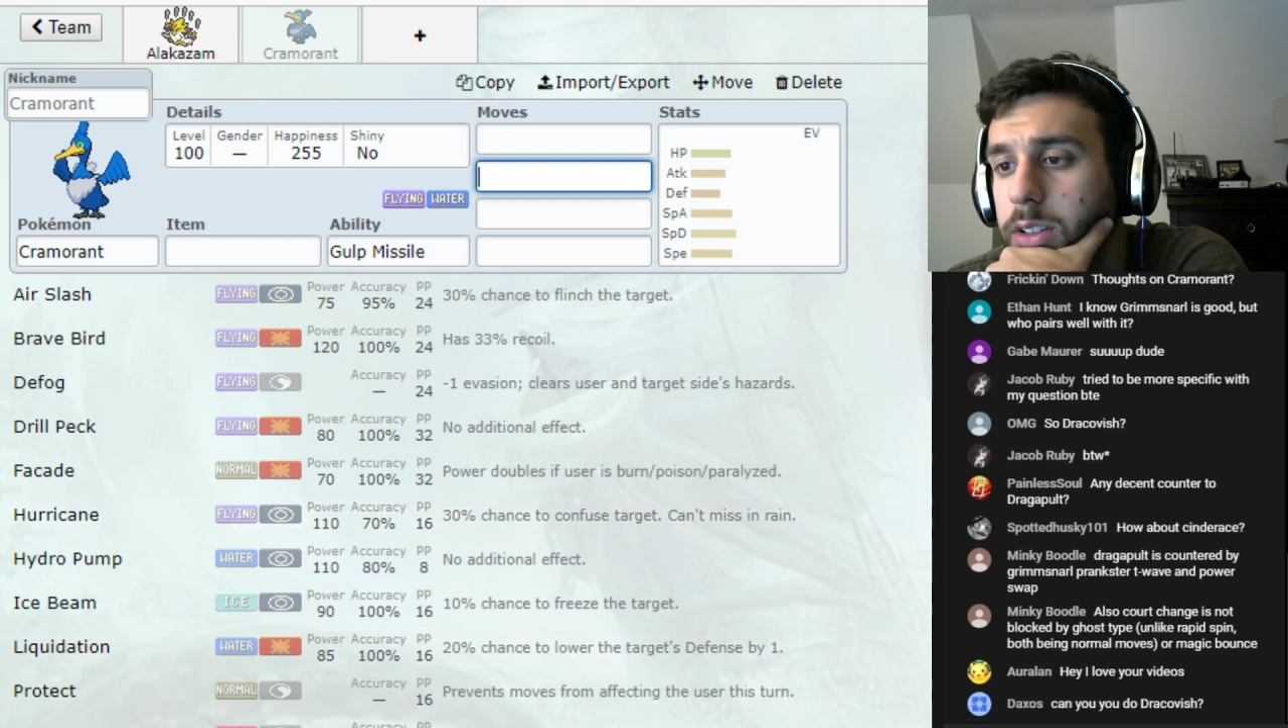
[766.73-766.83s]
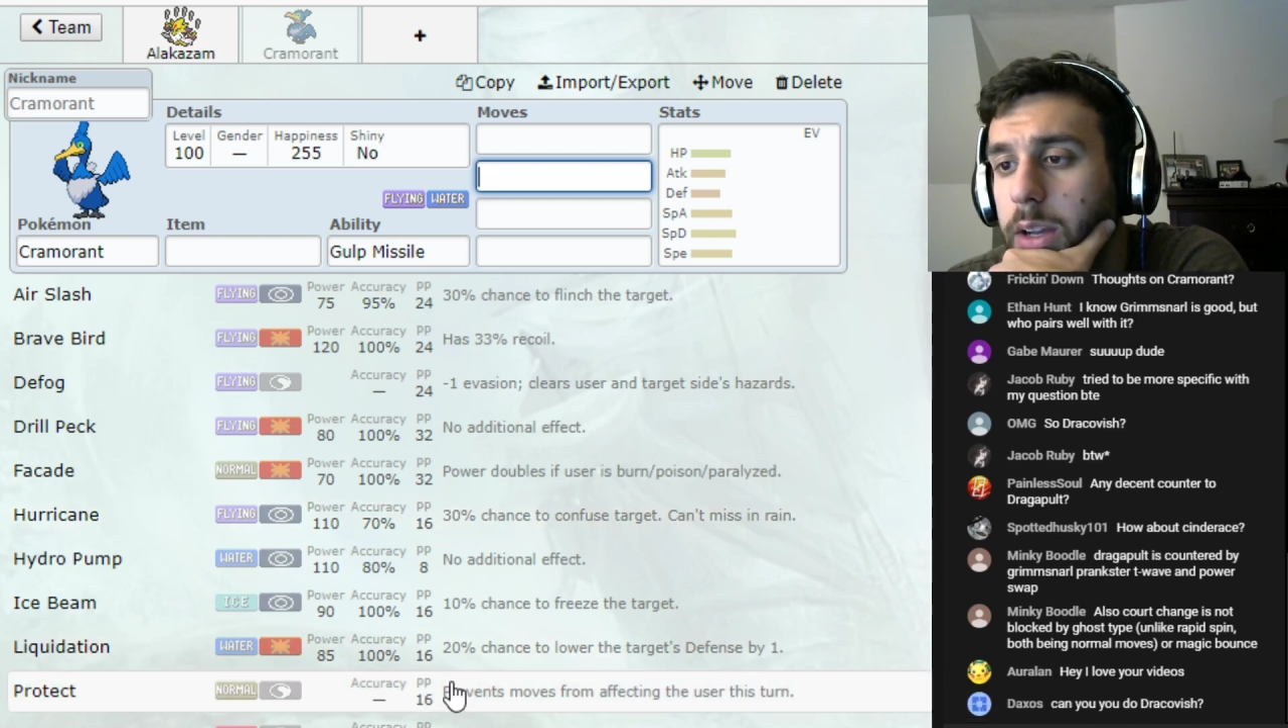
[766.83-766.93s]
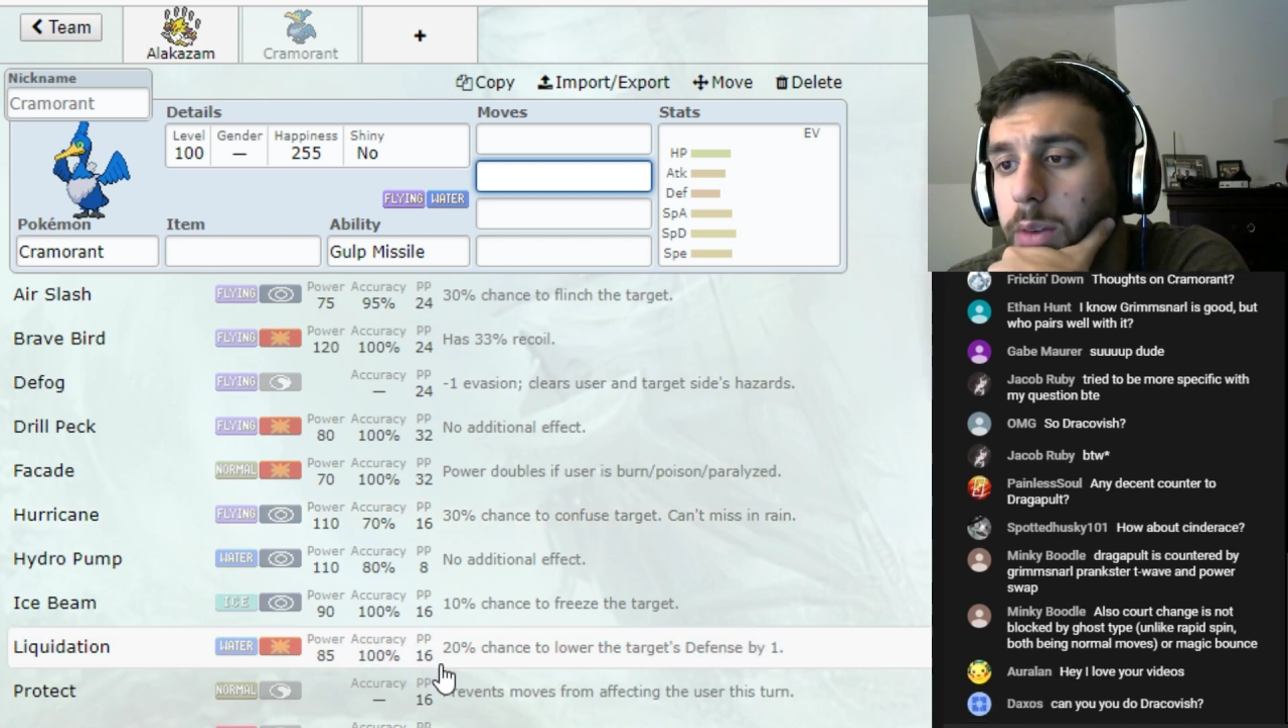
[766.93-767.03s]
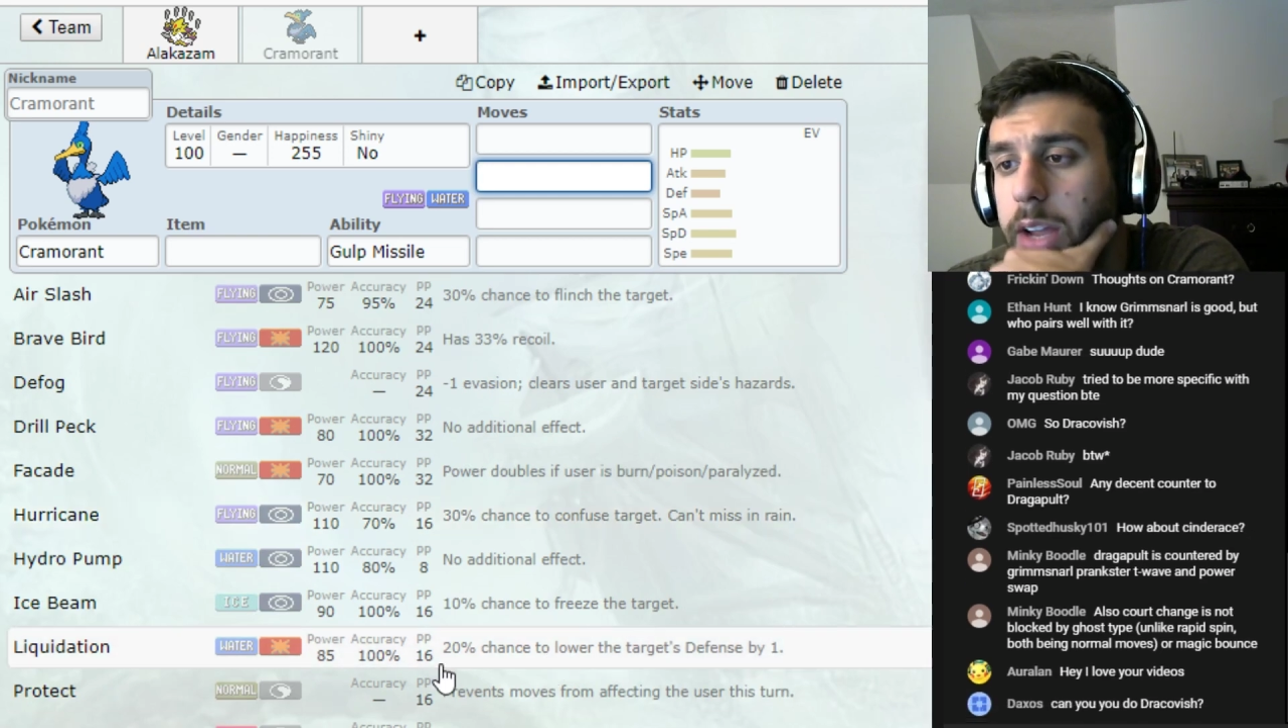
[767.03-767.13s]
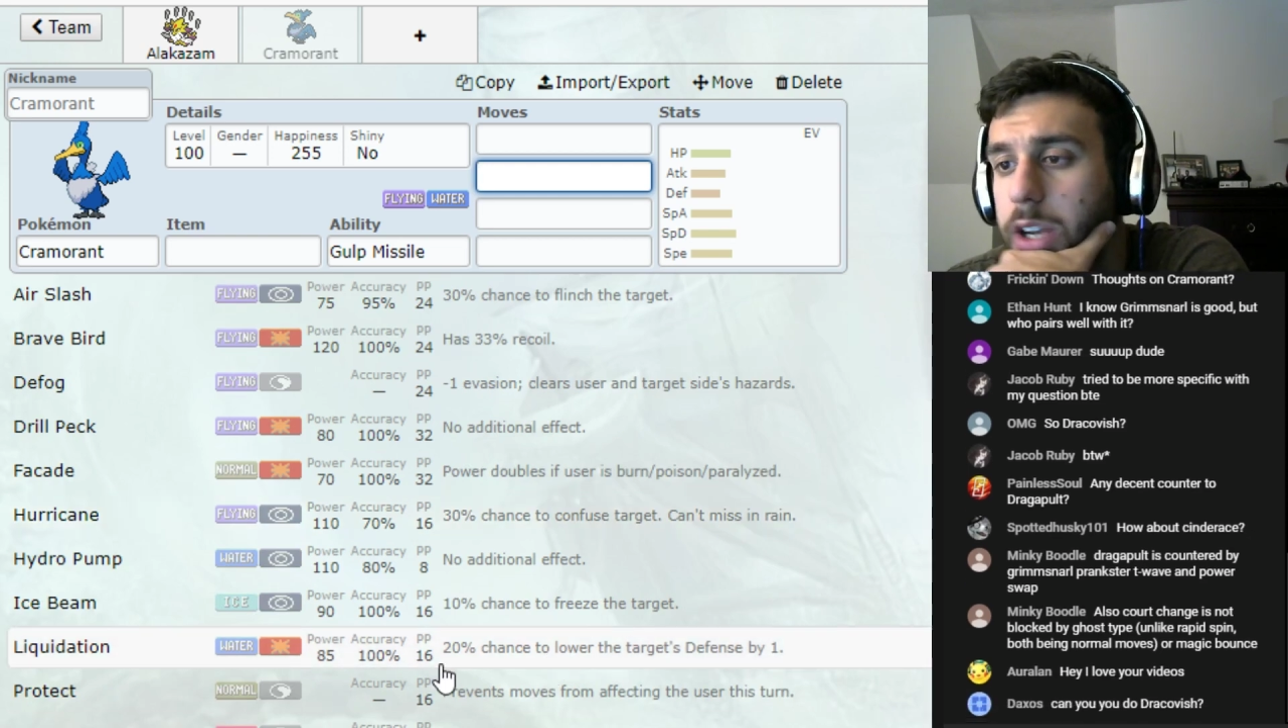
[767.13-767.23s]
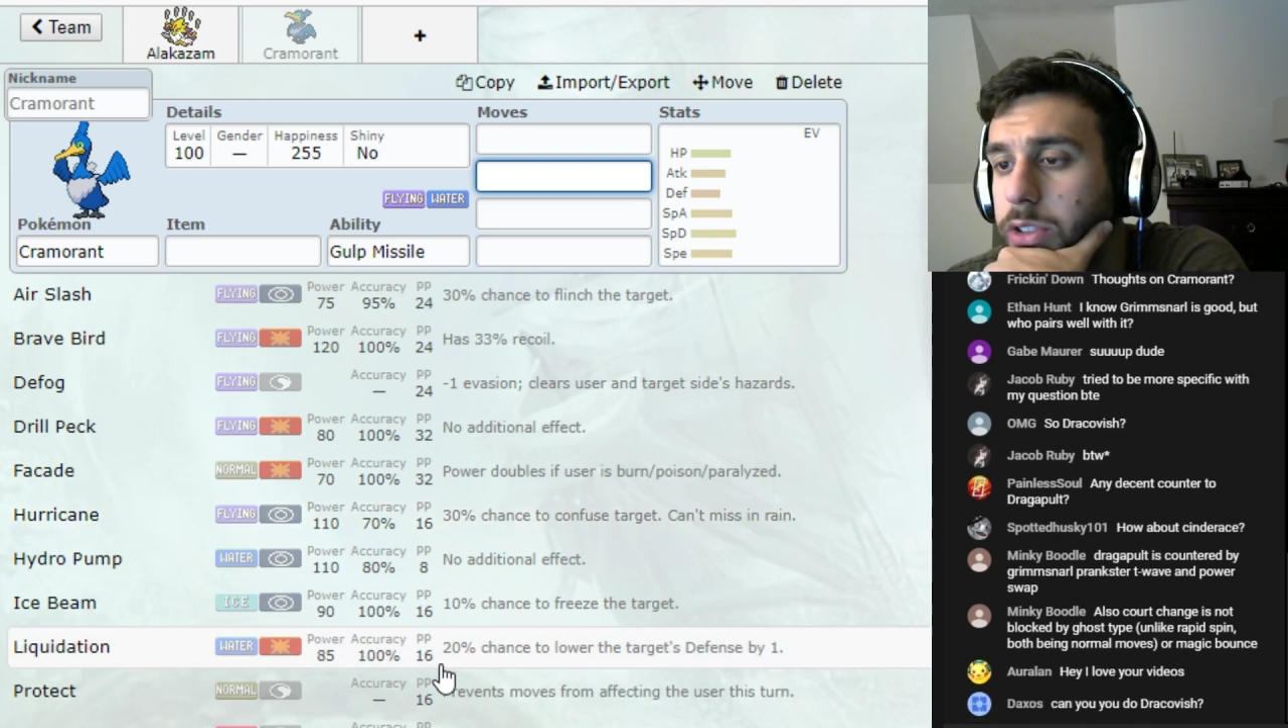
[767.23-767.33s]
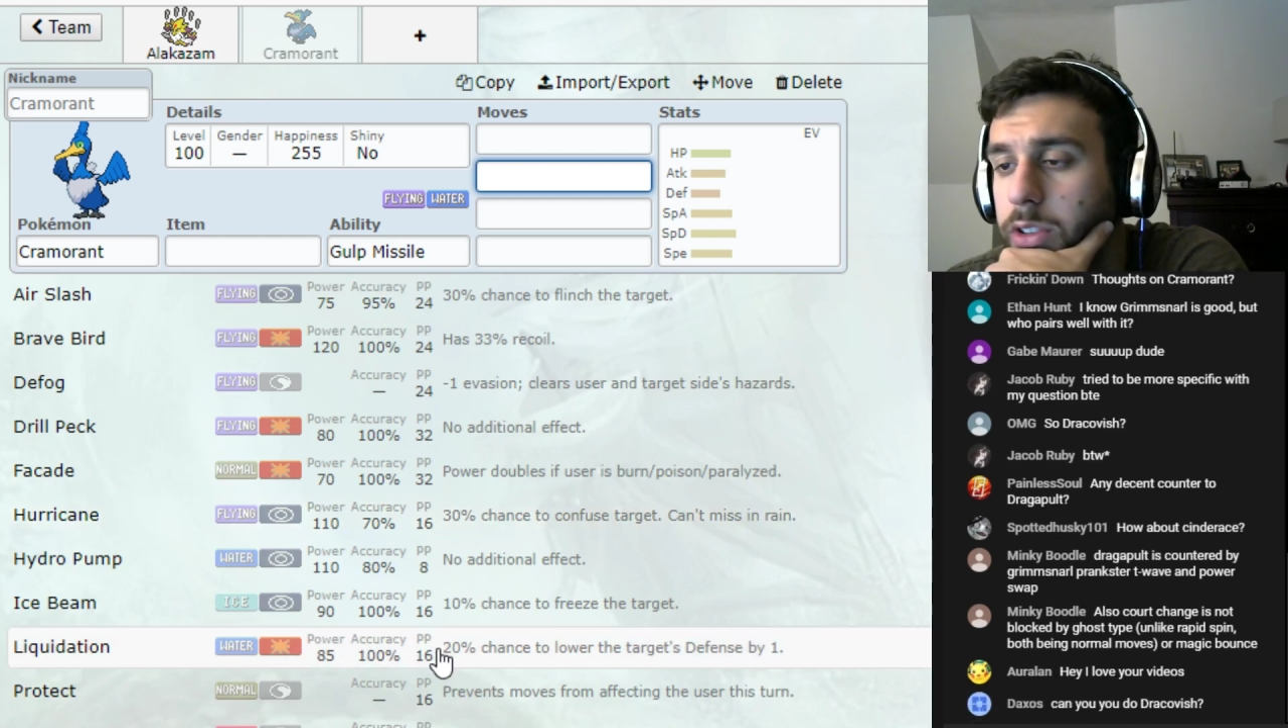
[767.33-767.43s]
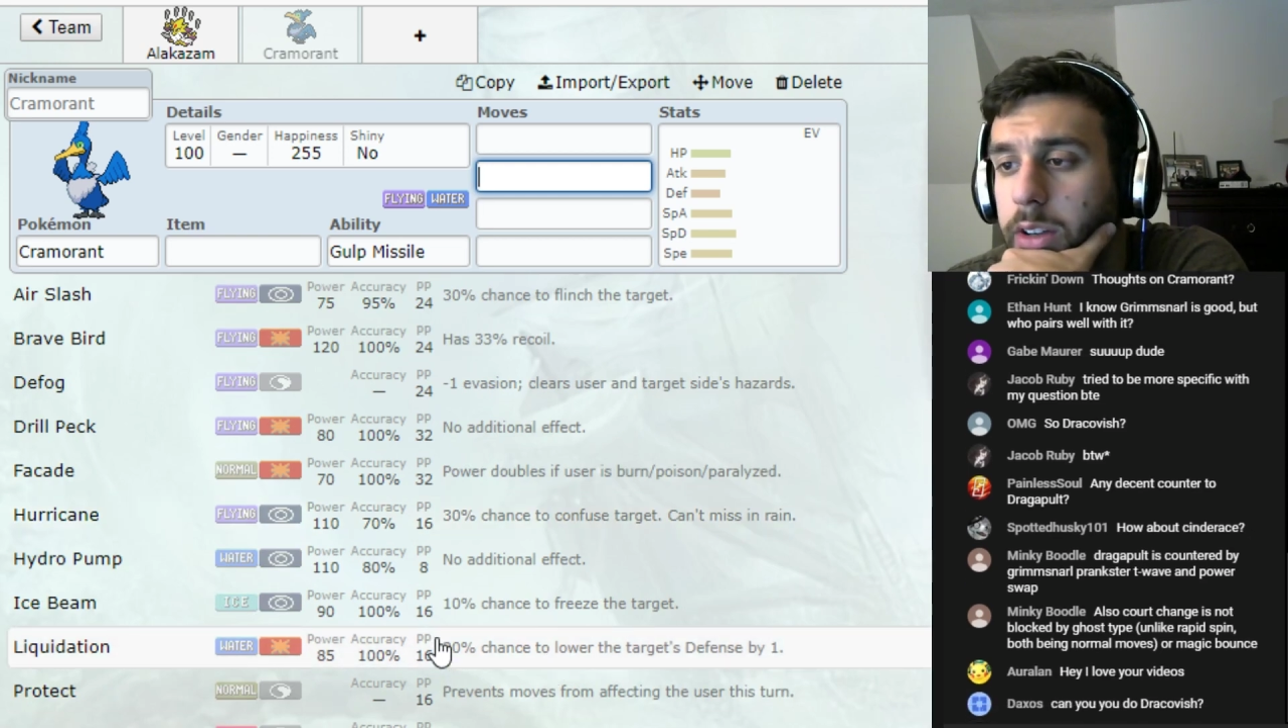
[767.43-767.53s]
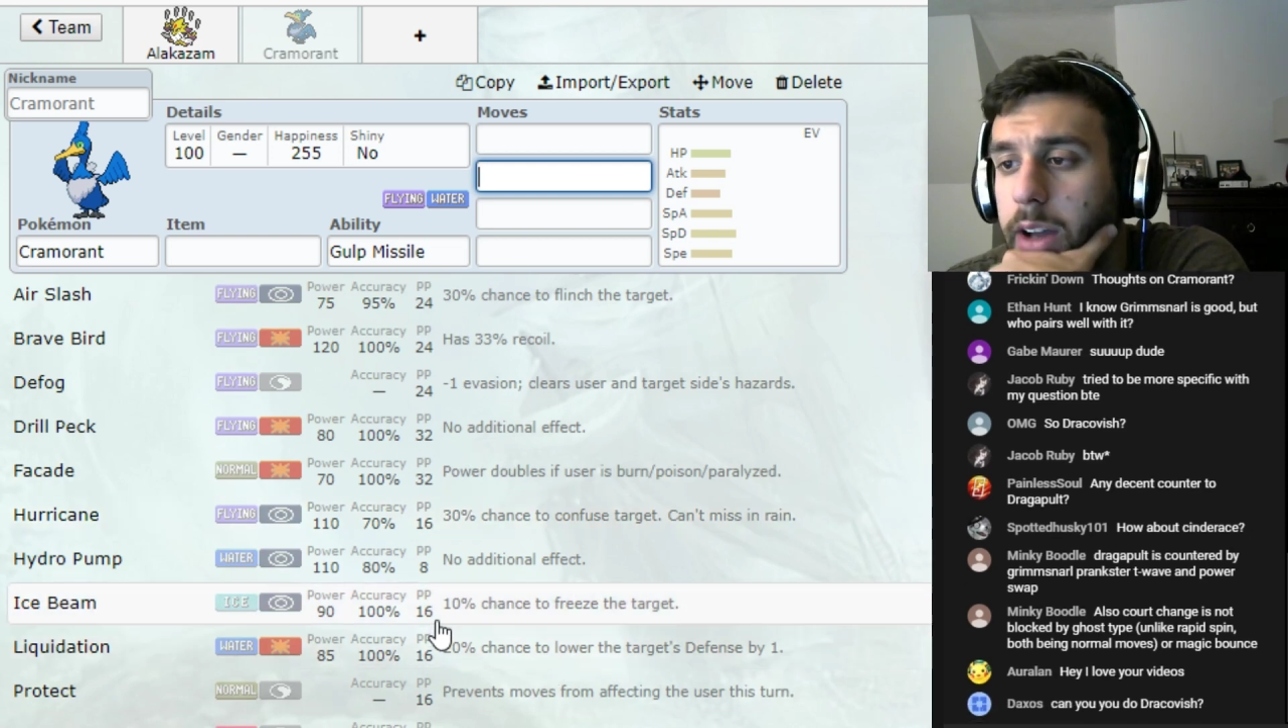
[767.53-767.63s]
Liquidation's good,